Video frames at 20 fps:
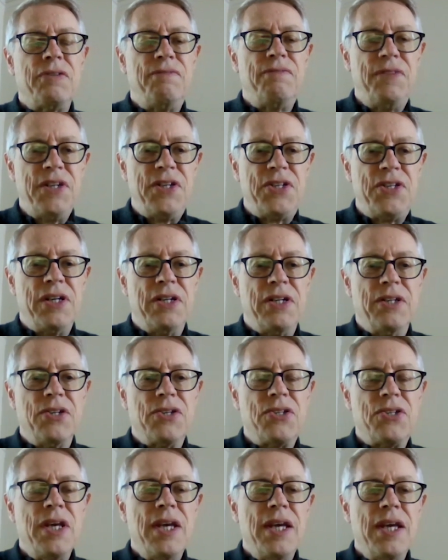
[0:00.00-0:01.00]
vigilant
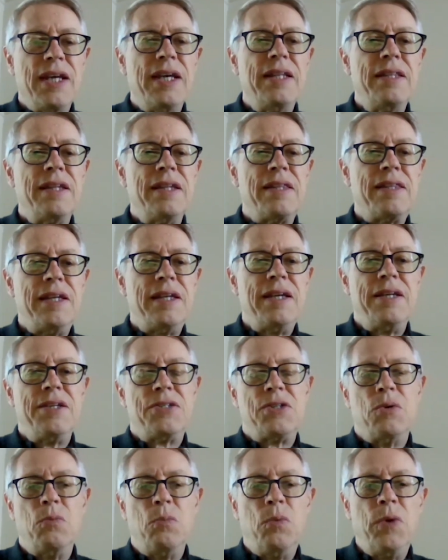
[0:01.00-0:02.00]
in the things
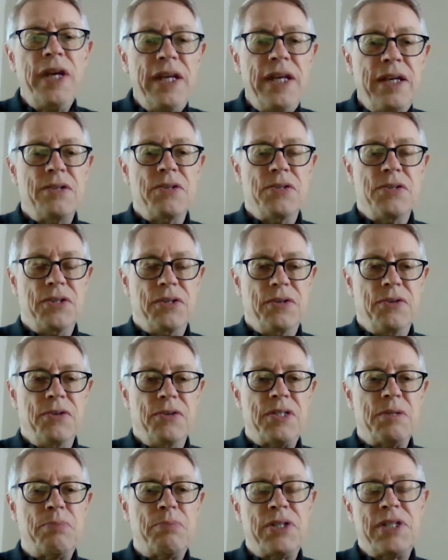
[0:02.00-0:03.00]
that we can do
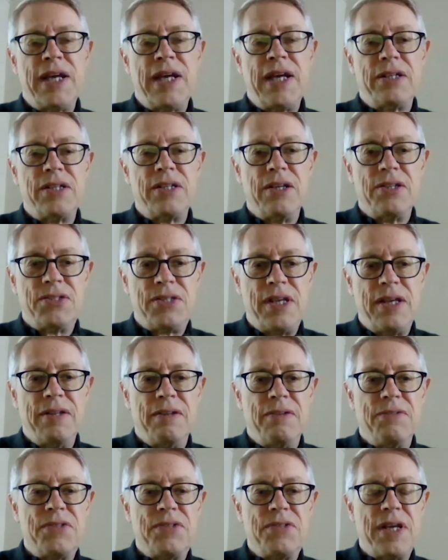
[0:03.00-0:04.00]
to protect
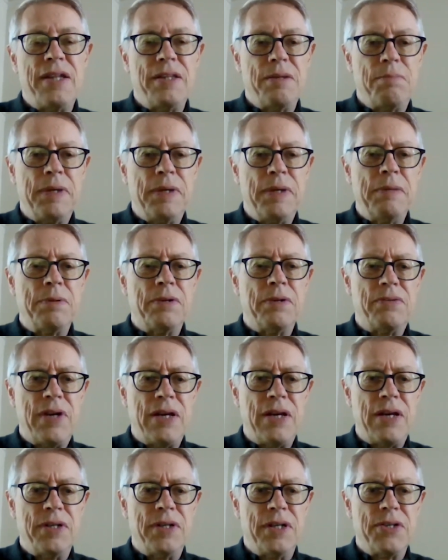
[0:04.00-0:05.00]
ourselves and the people
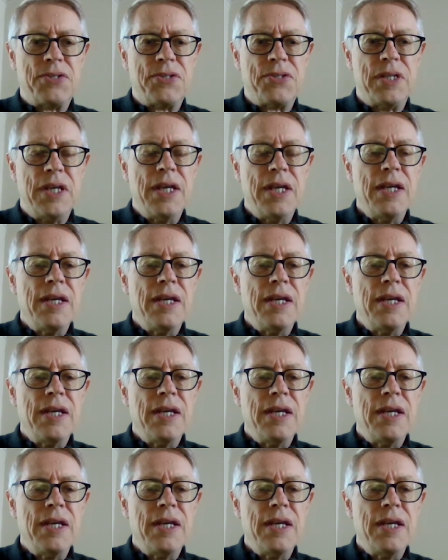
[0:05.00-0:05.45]
around us.